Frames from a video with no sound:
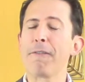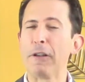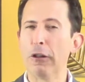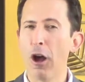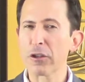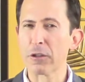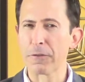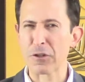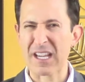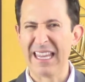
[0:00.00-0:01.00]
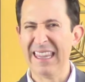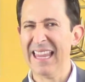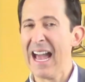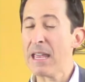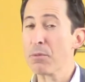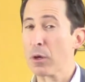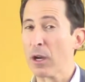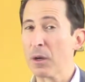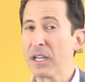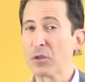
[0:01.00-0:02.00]
philosophers'
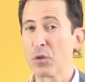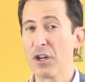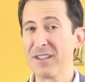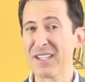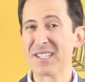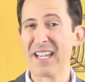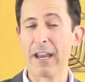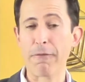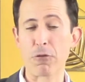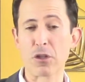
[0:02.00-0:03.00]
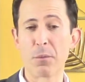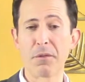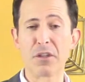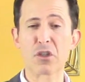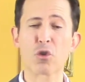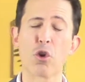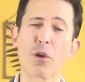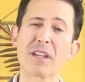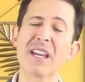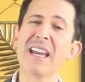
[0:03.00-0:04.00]
libraries, which are the setting for some of these
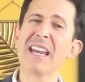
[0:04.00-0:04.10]
stories,